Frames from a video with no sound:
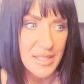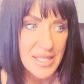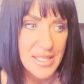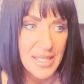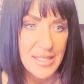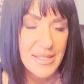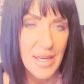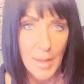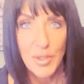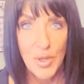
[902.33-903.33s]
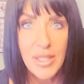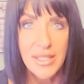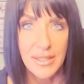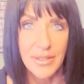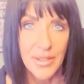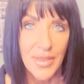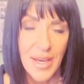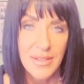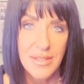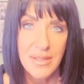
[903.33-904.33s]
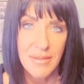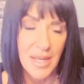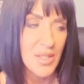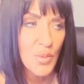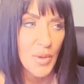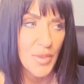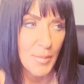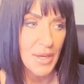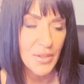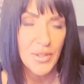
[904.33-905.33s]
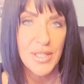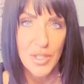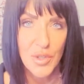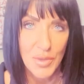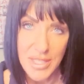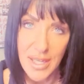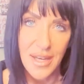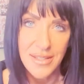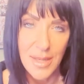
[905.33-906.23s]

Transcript: he says I'm a drug dealer. That's that's what the medical industry does.